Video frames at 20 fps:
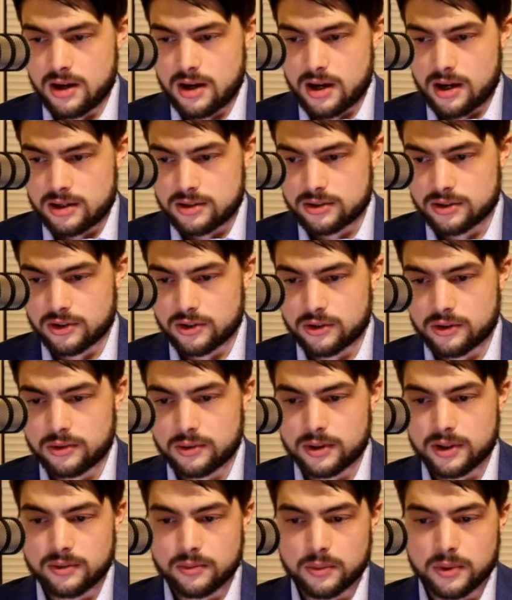
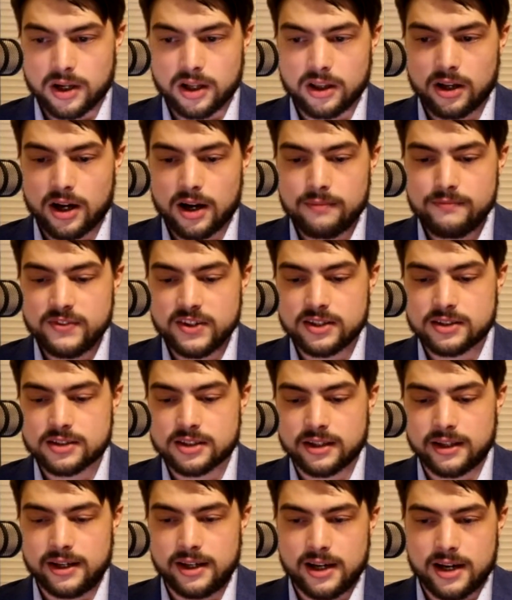So while
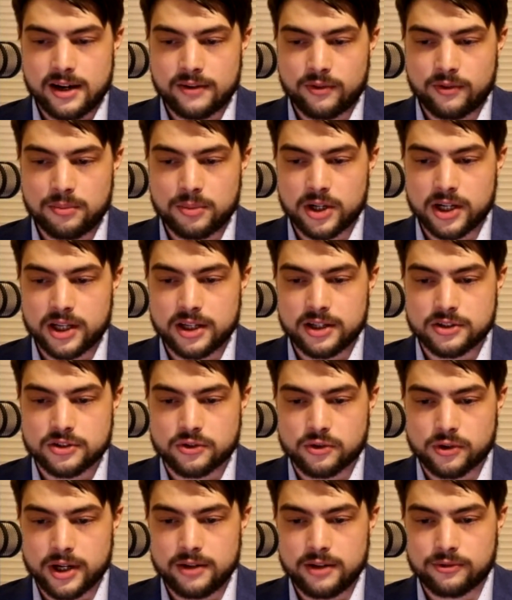obviously everybody is
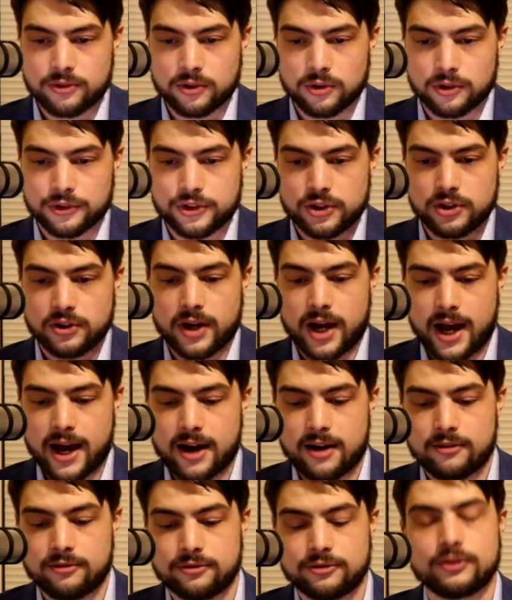grateful to
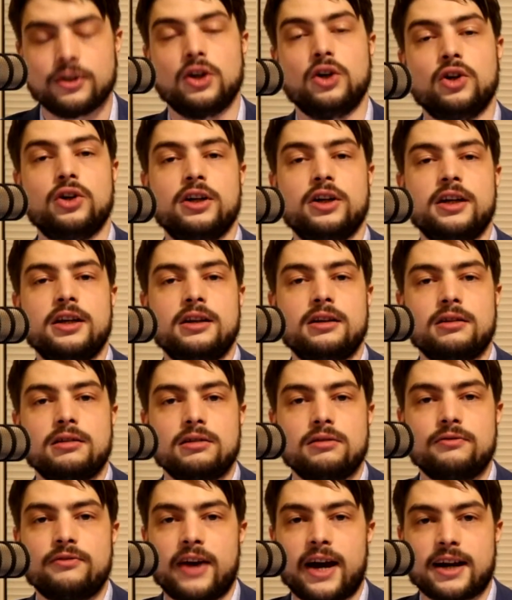have good
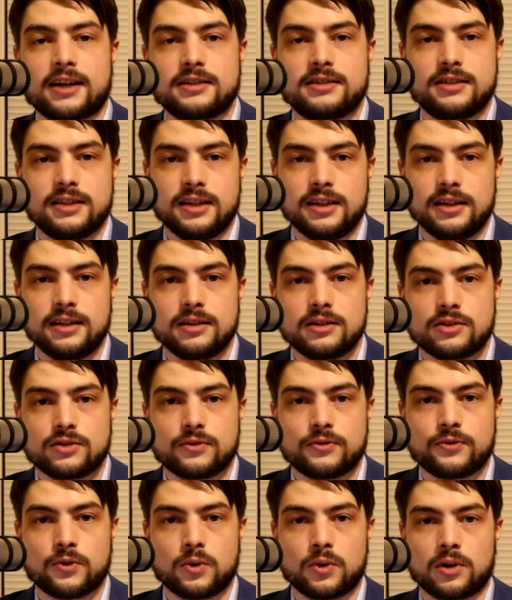vaccines
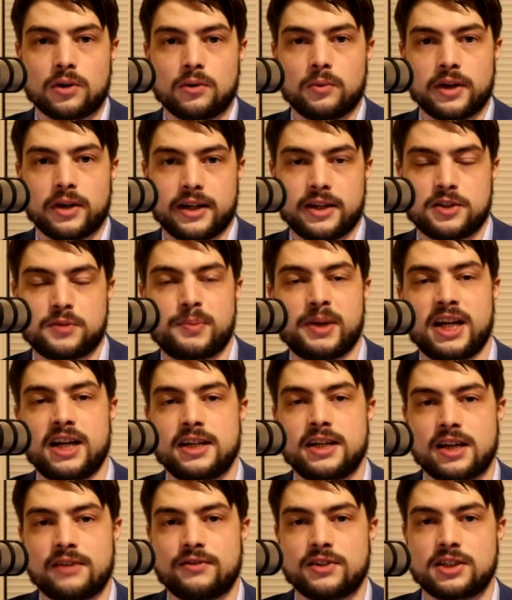for what has been a
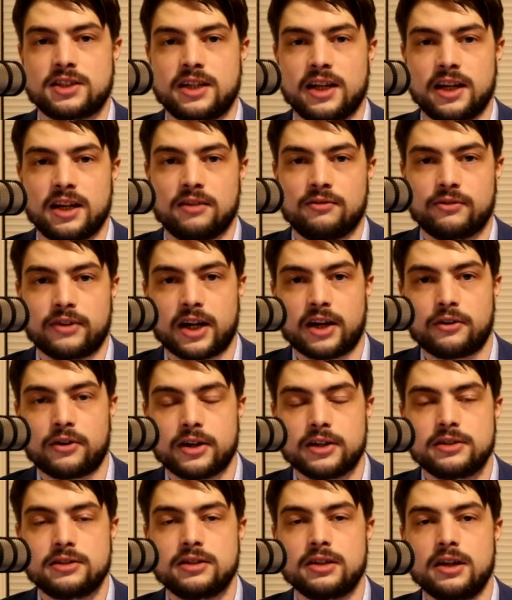devastating
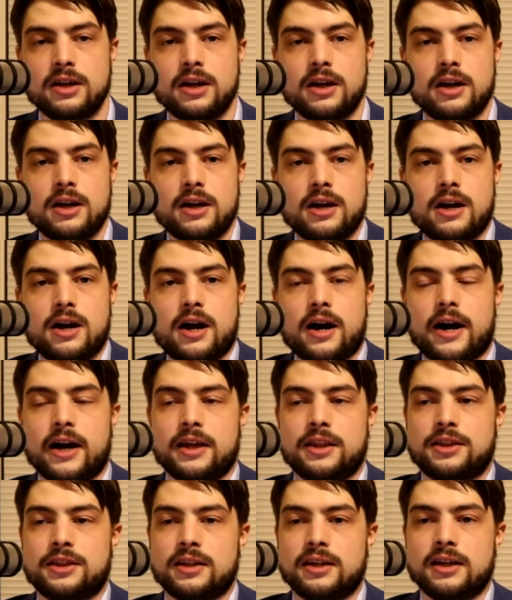virus, I
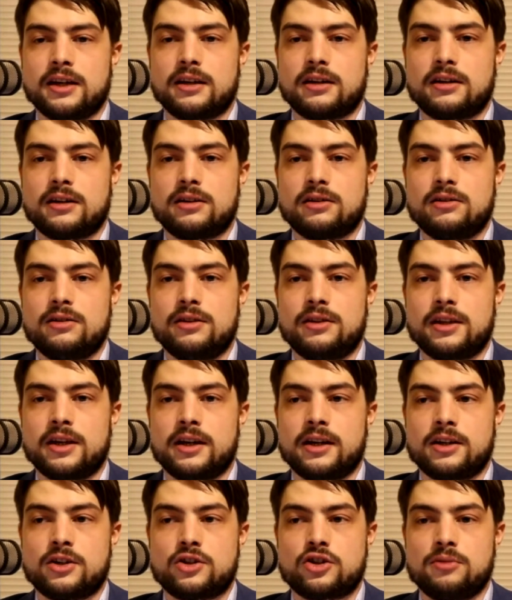think that
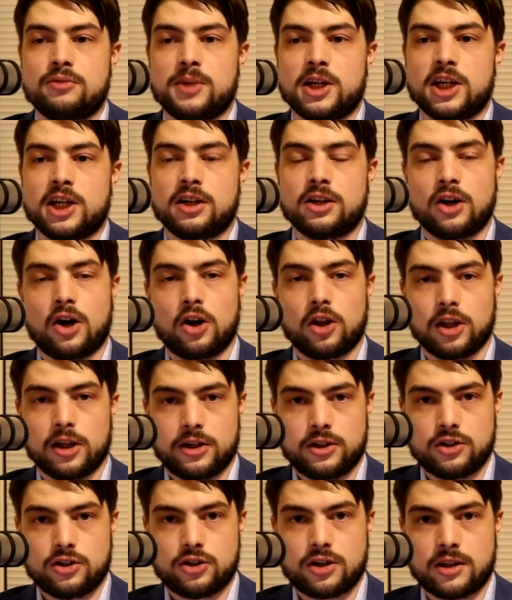it should be
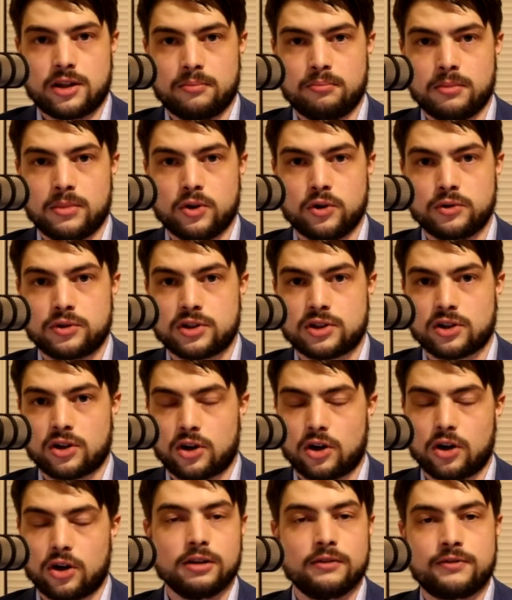acknowledged that most
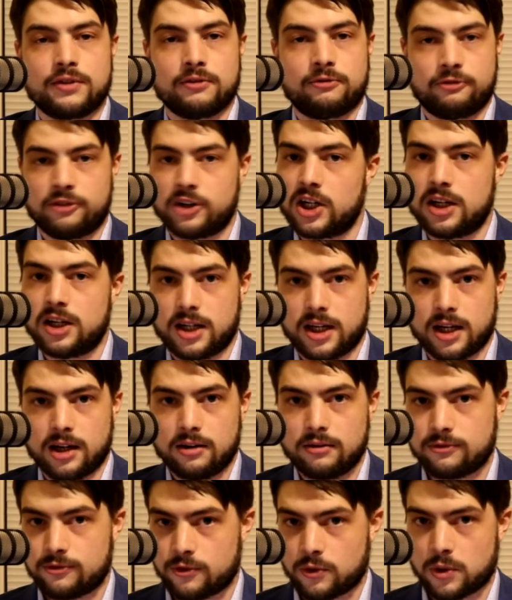all of the
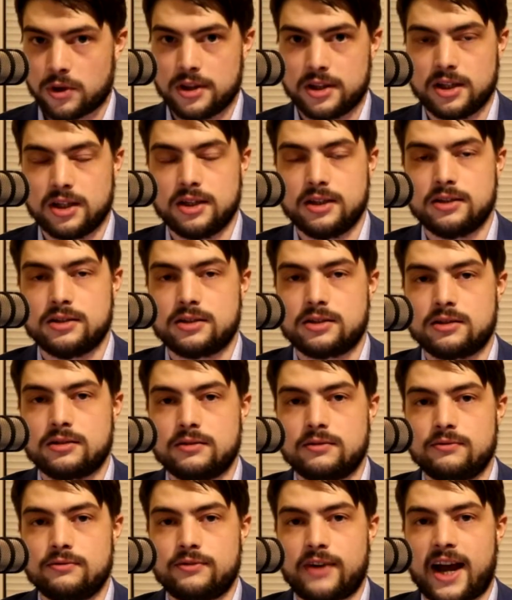funding for these
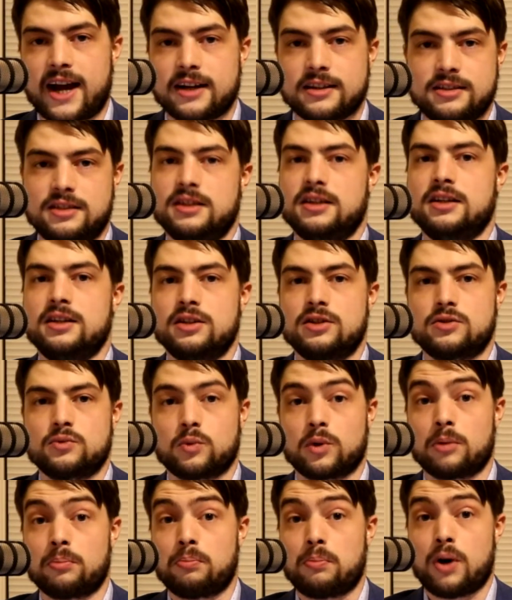vaccines
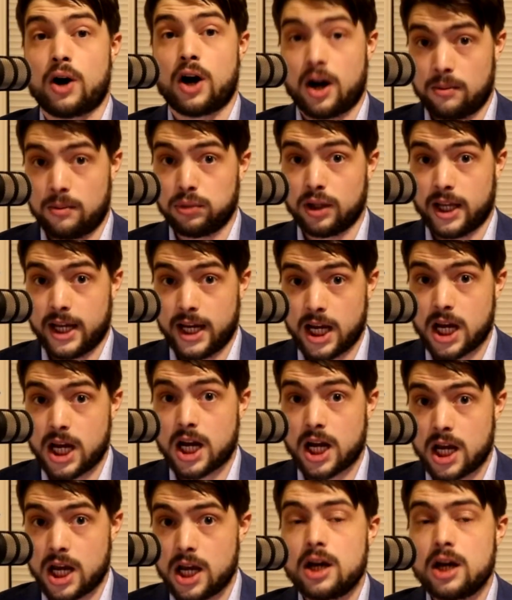were public.